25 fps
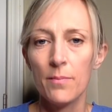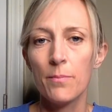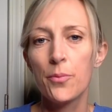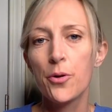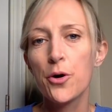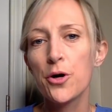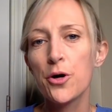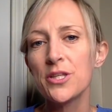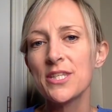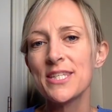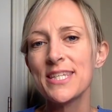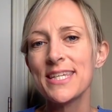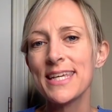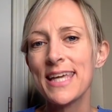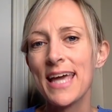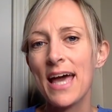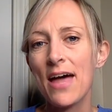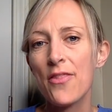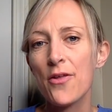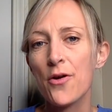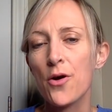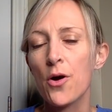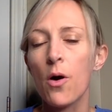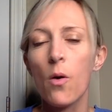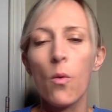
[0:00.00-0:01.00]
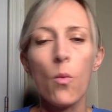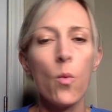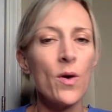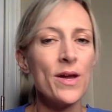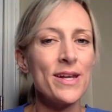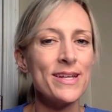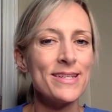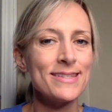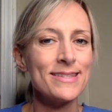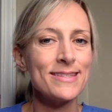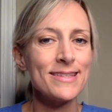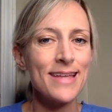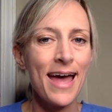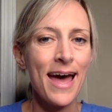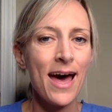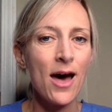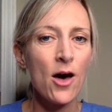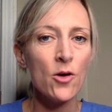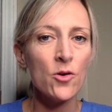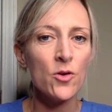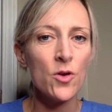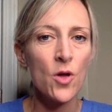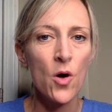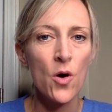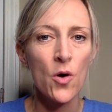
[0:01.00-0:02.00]
put together what is now
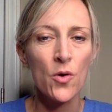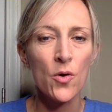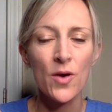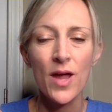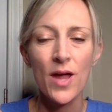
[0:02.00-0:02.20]
known